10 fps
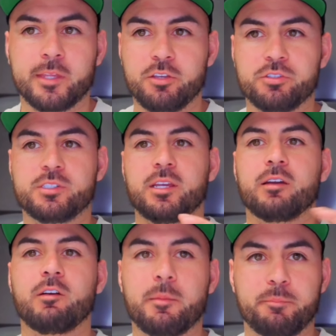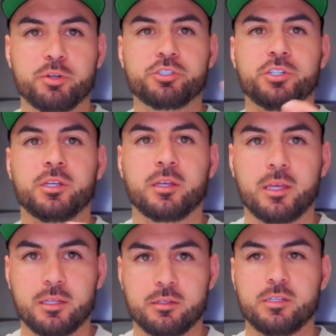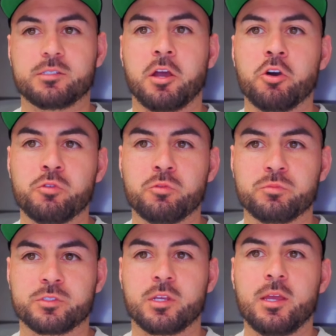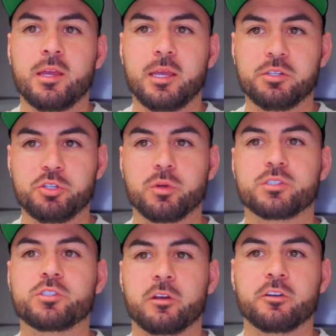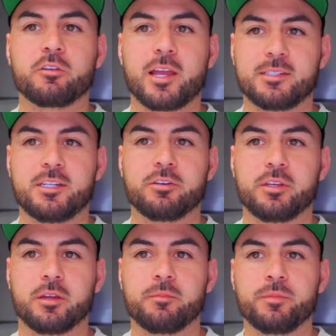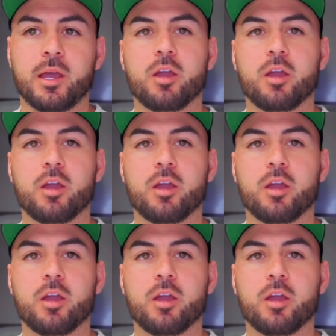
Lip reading: Now you see how I'm pushing these homes into a certain criteria.